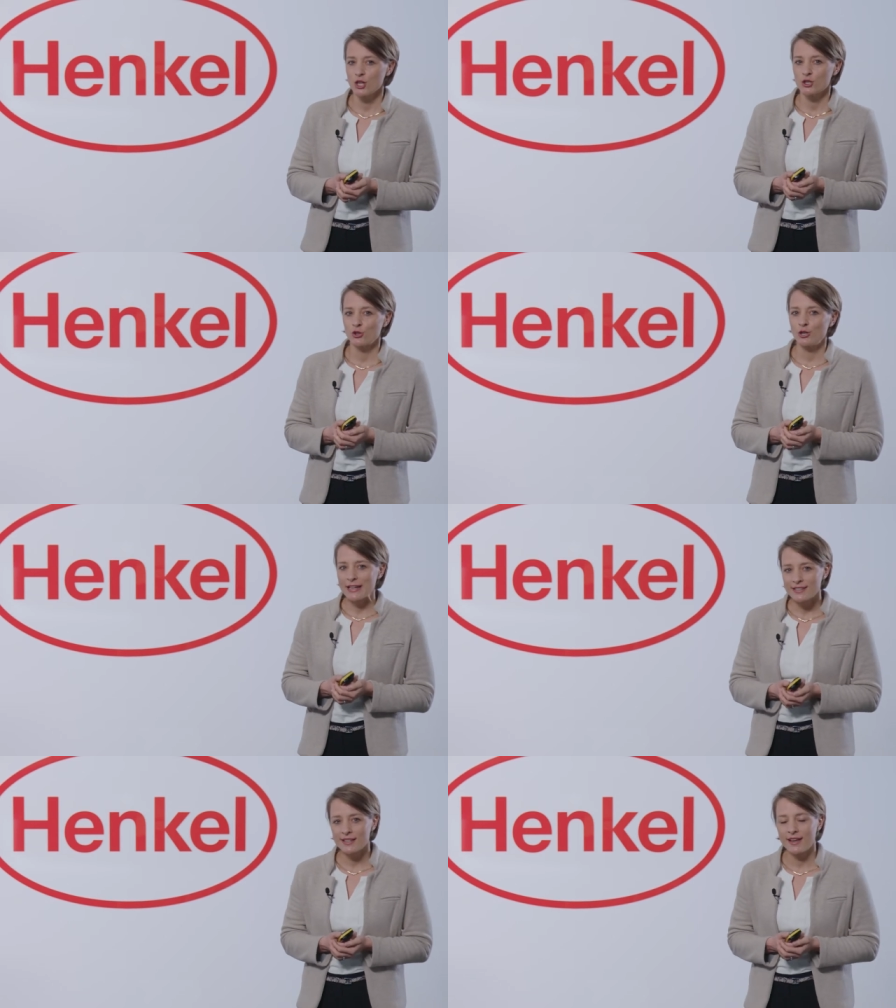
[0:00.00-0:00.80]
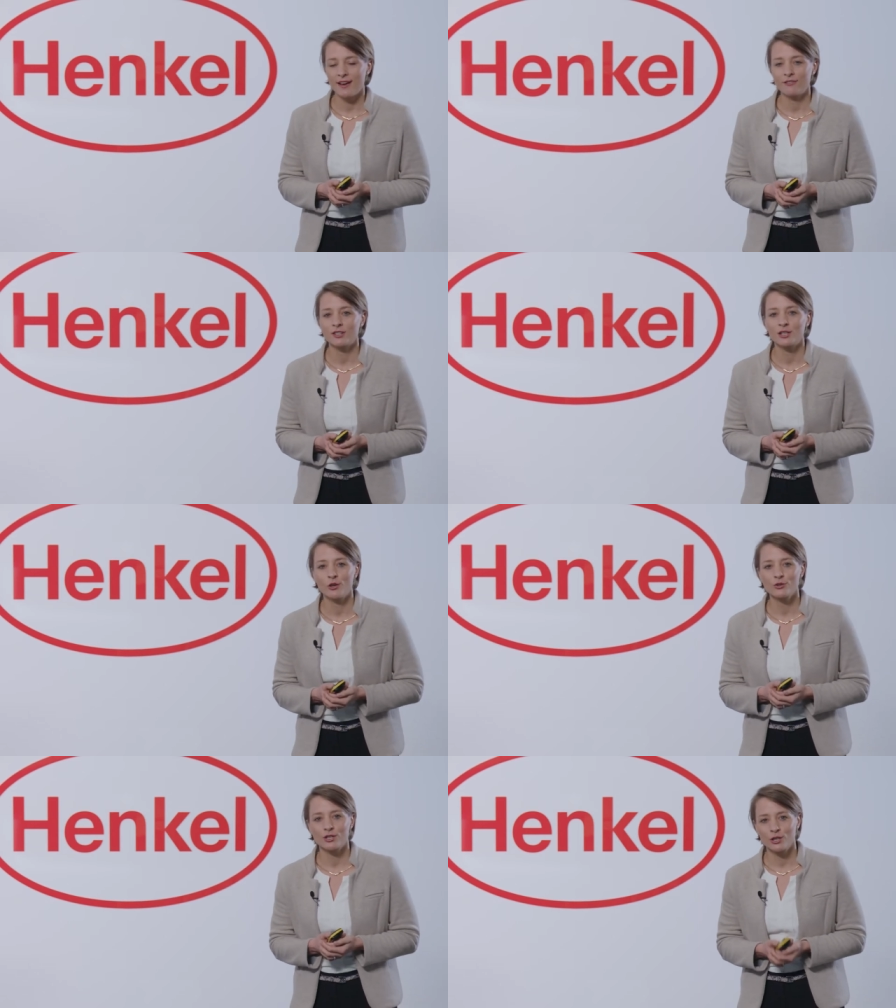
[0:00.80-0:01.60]
So let's have a
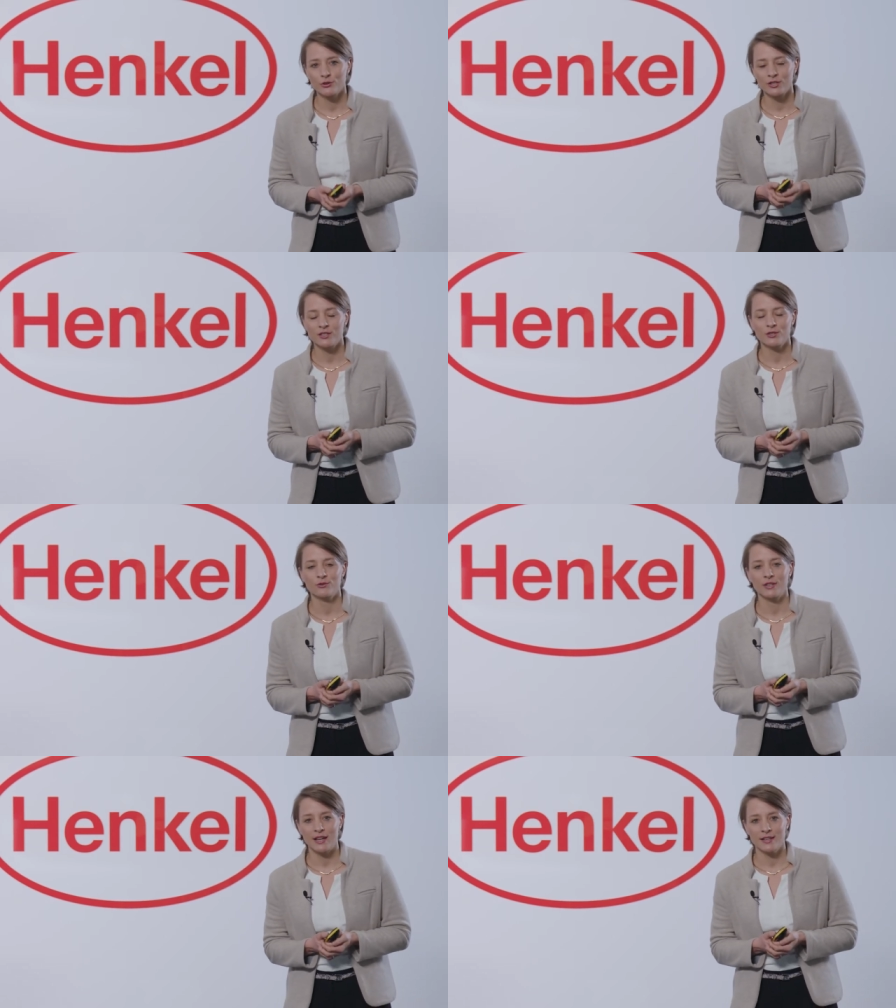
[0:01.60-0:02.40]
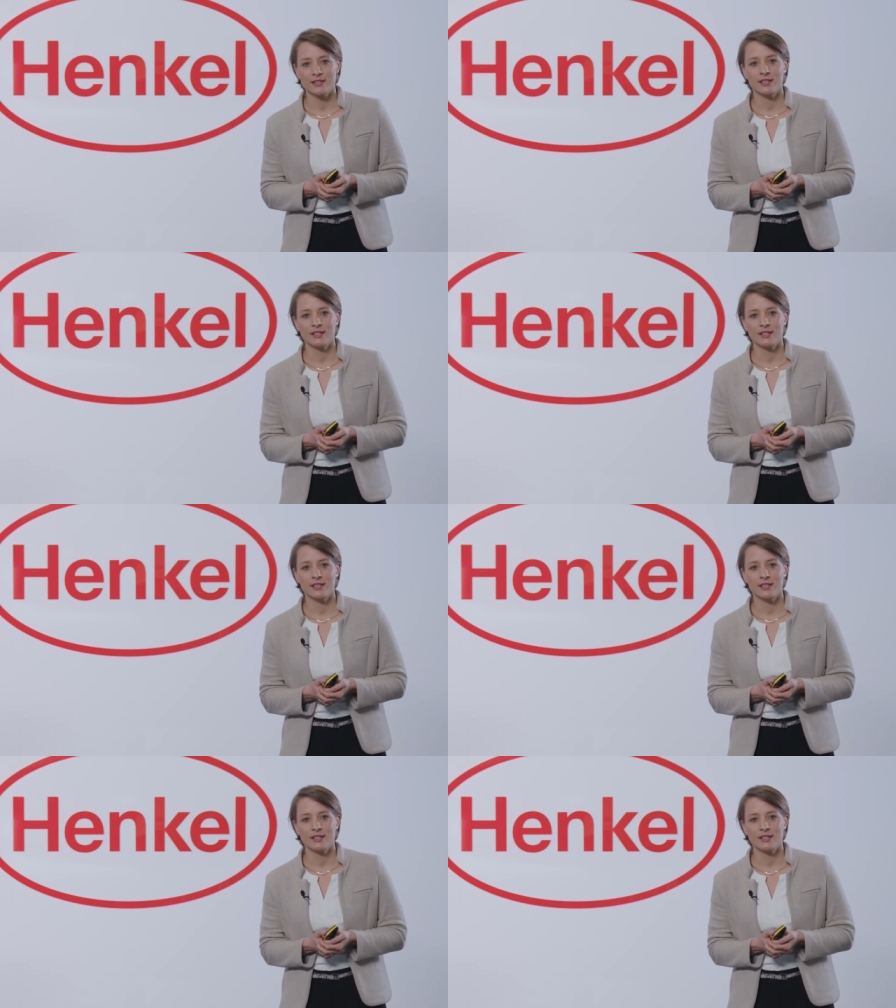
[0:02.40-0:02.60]
closer look into that